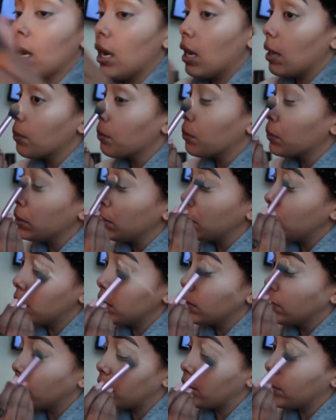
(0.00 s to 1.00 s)
i really don't
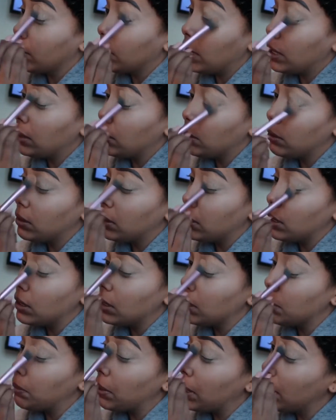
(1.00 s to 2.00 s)
even feel like doing
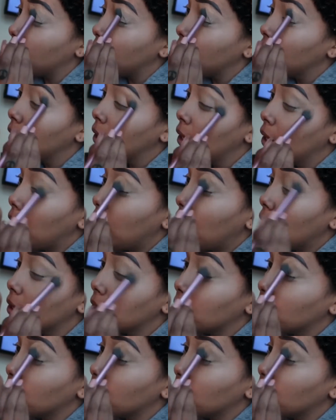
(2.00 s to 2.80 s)
this but i just